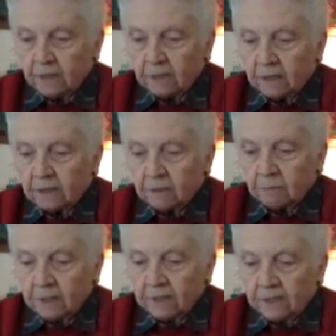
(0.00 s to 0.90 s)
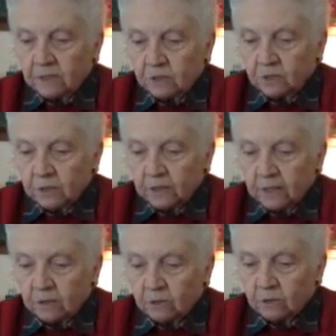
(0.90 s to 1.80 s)
But this
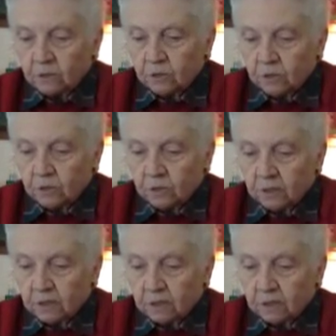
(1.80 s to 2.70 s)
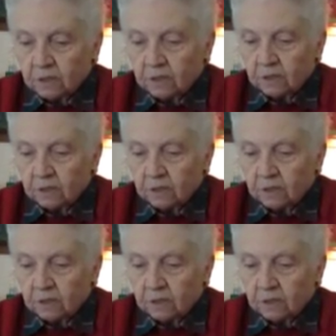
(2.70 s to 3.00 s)
tornado struck